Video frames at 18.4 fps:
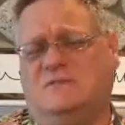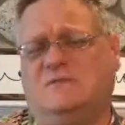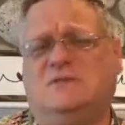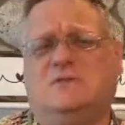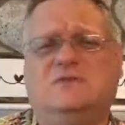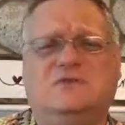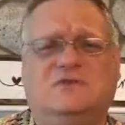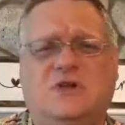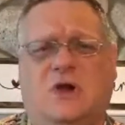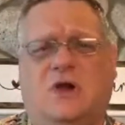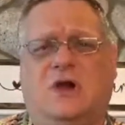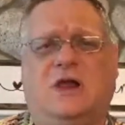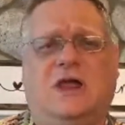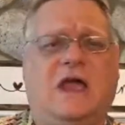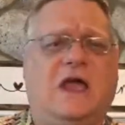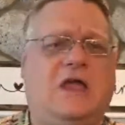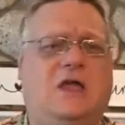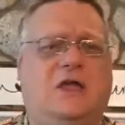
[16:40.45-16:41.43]
I'm so
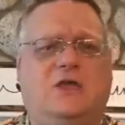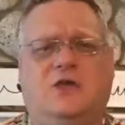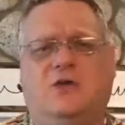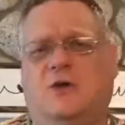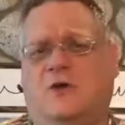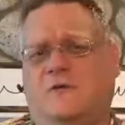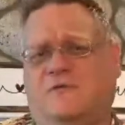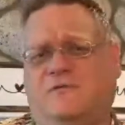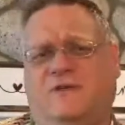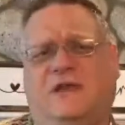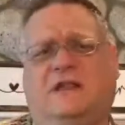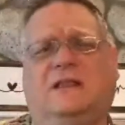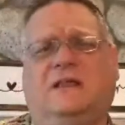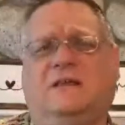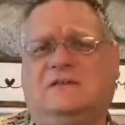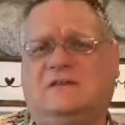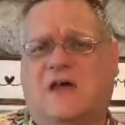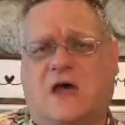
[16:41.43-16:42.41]
sorry, your
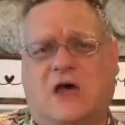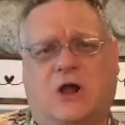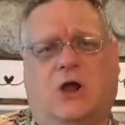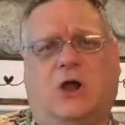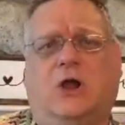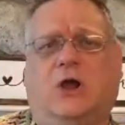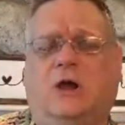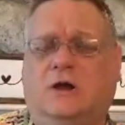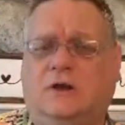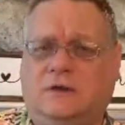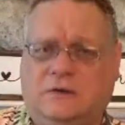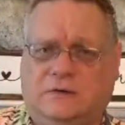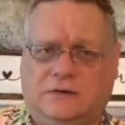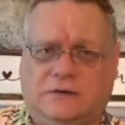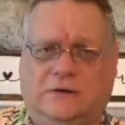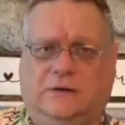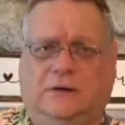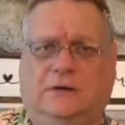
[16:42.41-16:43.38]
feelings got
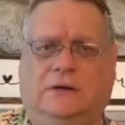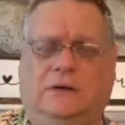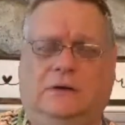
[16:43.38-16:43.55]
hurt.